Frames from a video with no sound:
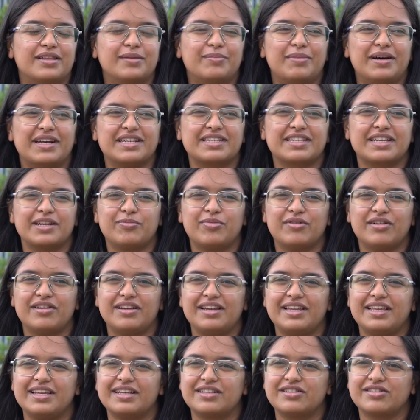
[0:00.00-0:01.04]
The basketball
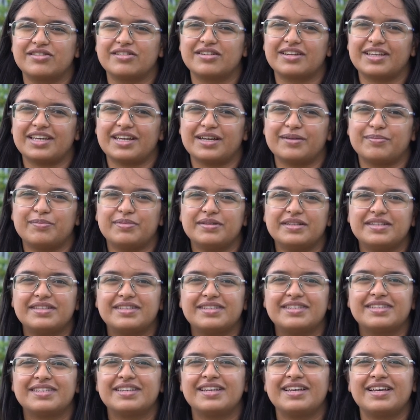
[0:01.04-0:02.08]
leagues on
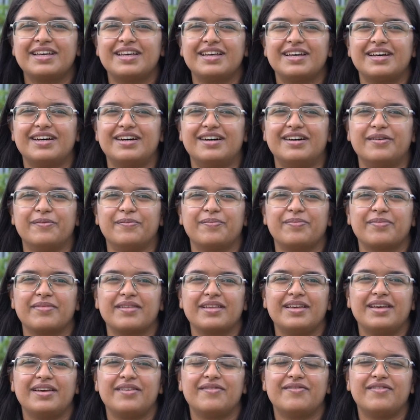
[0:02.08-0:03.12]
campus uh,
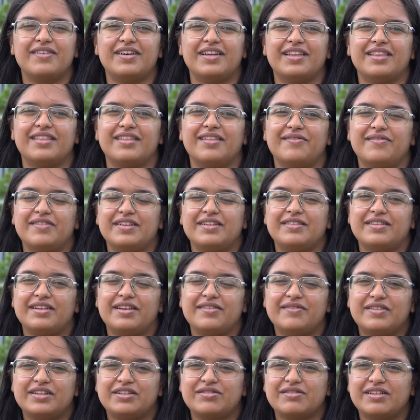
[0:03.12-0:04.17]

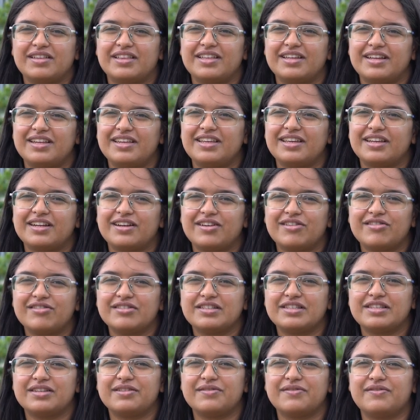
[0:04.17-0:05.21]
which were really
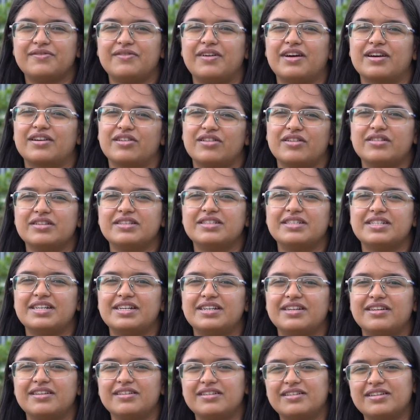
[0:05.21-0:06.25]
inclusive across
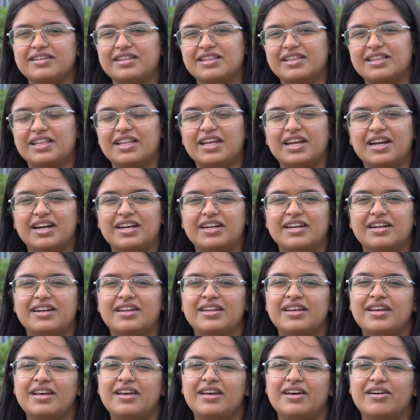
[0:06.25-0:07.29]
gender and
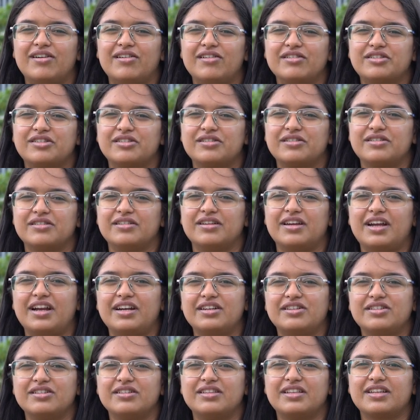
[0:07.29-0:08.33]
also
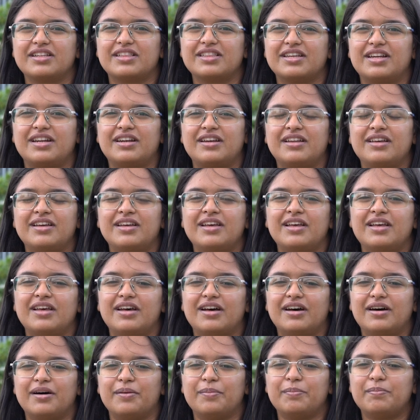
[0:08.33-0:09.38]
ensuring that
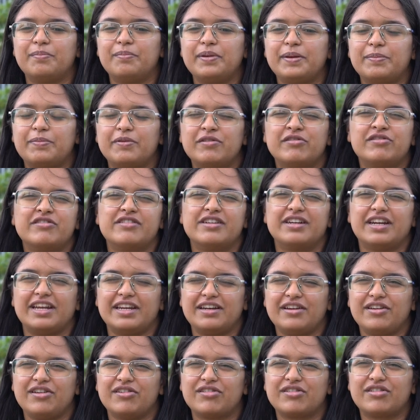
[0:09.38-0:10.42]
uh, people who were
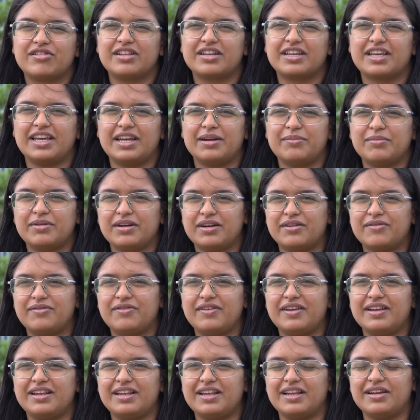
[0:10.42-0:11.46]
new to the game didn't
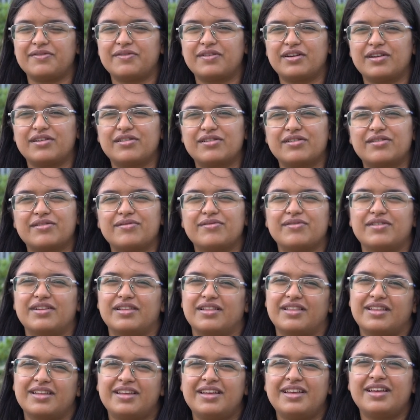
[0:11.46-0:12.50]
feel left out
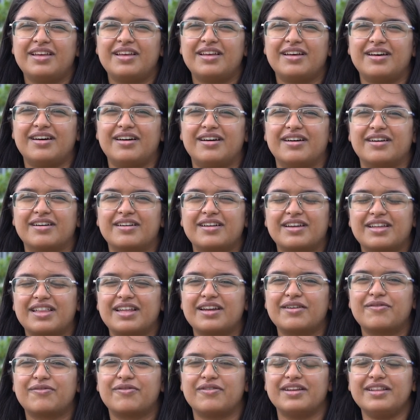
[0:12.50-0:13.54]
was uh,
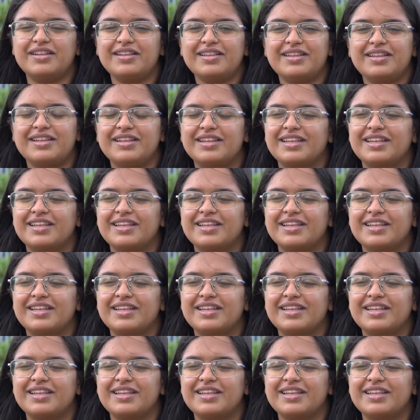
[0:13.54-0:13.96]
great fun.